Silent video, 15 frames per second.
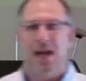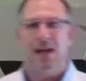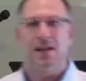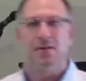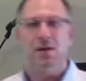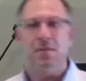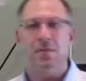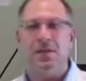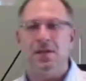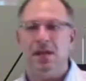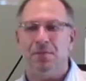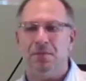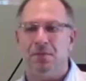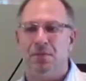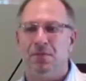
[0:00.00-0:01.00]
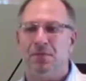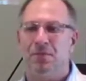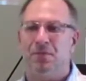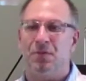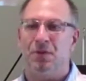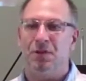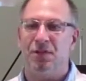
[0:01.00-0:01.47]
And they were up in the upper
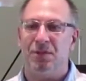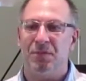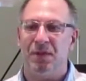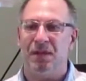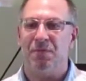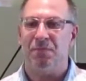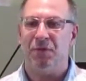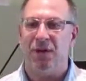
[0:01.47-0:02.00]
room, worshiping and